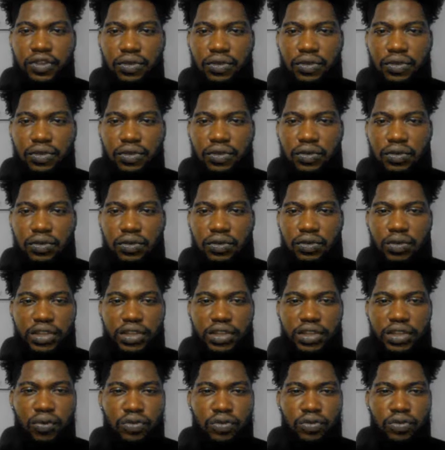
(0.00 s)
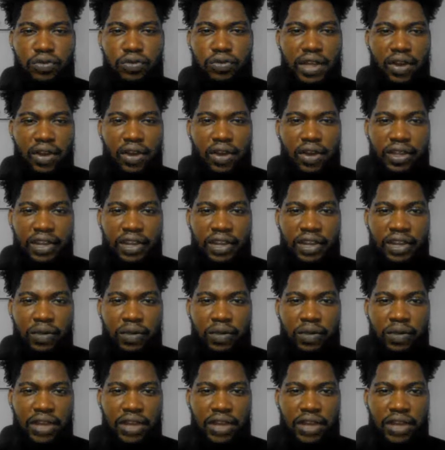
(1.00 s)
So what I already have a
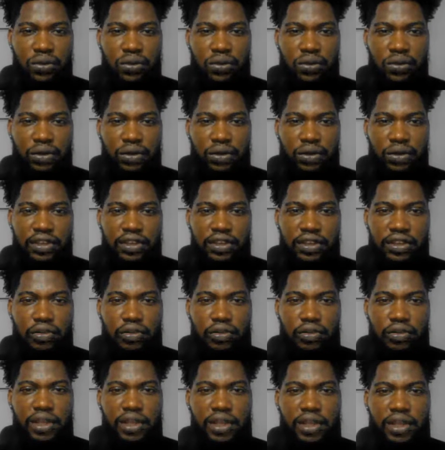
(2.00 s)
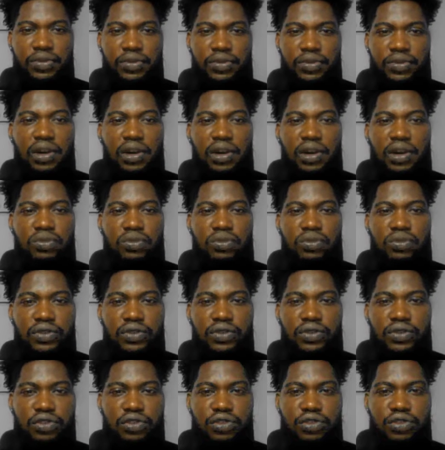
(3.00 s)
website running on this domain name, so I won't be
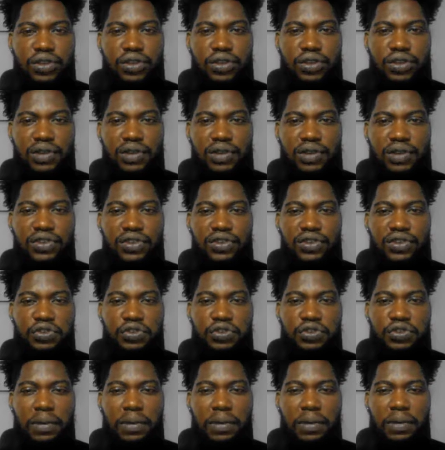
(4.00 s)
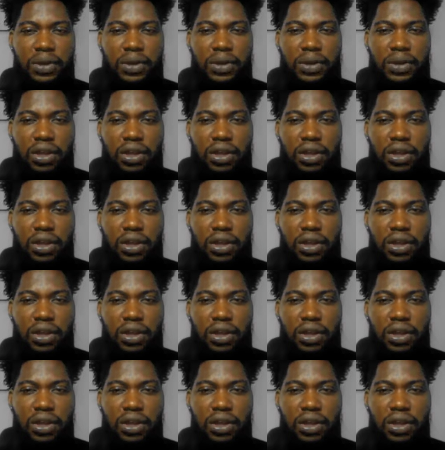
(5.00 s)
using domain name. So I'm using a sub